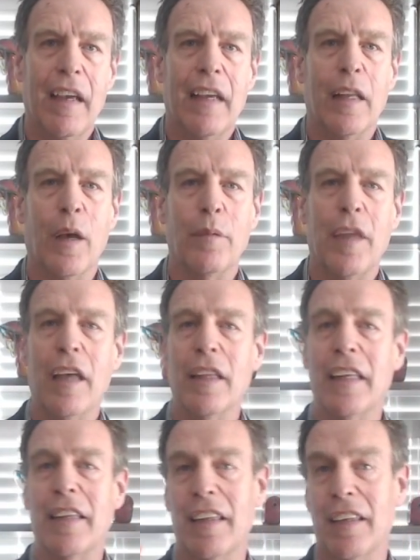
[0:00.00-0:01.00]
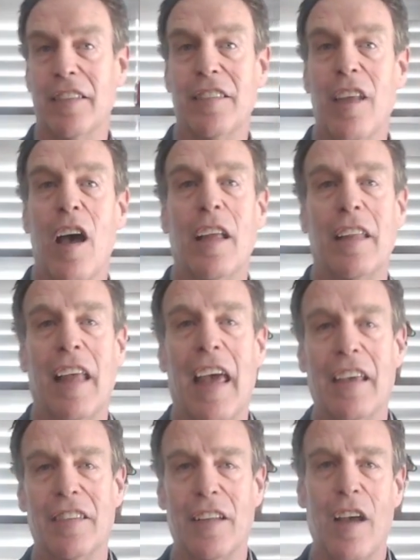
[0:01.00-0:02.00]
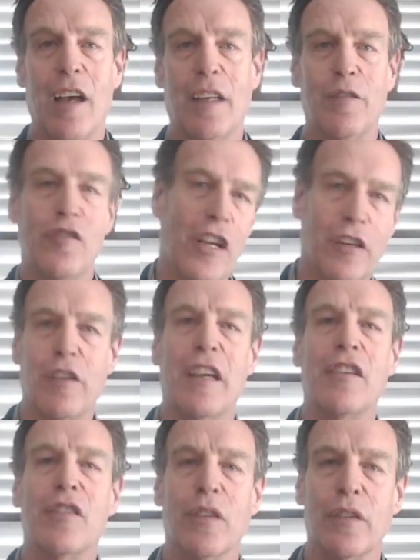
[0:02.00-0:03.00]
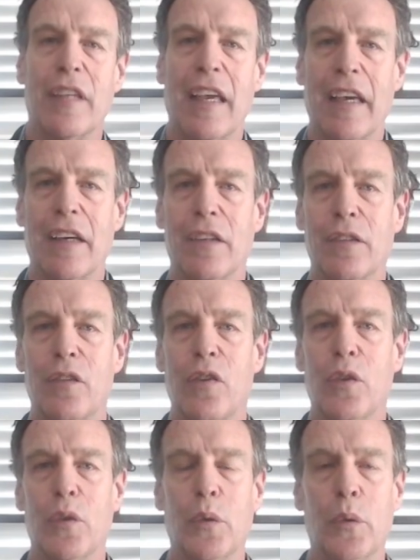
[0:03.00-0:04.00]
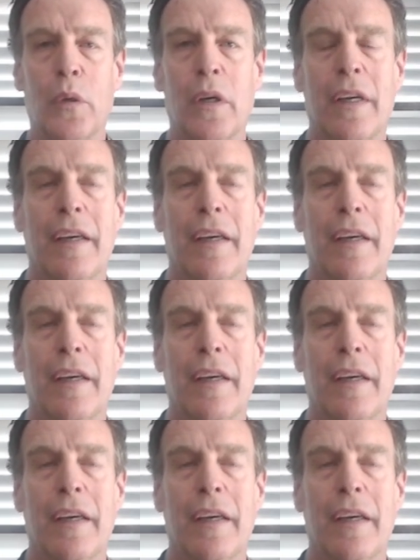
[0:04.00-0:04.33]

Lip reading: Now I'm telling this not as a kind of generational tale to